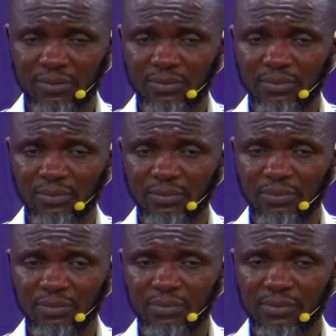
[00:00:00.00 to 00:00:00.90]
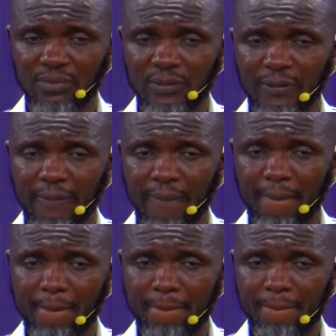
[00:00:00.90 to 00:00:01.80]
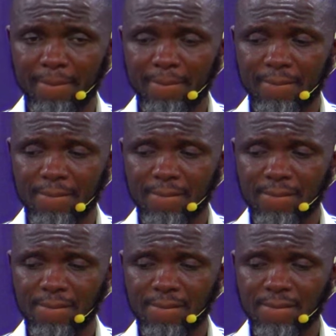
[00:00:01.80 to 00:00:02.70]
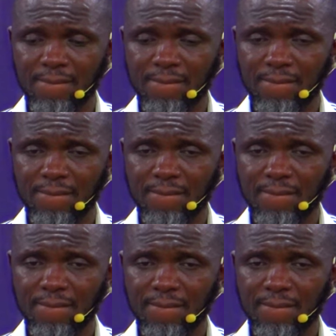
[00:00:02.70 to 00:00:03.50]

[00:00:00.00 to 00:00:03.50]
Nobody speaks.